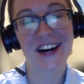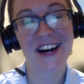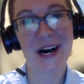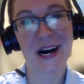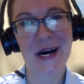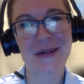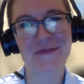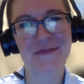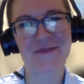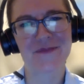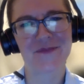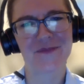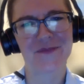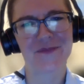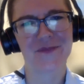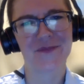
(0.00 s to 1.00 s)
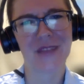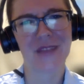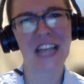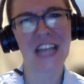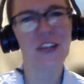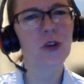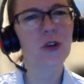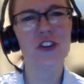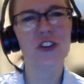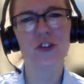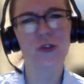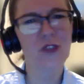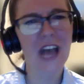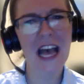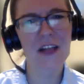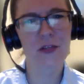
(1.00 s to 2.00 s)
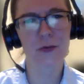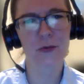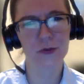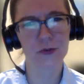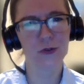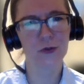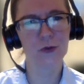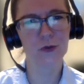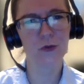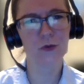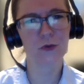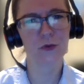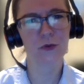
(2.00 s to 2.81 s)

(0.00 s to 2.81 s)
Um, and you can do that through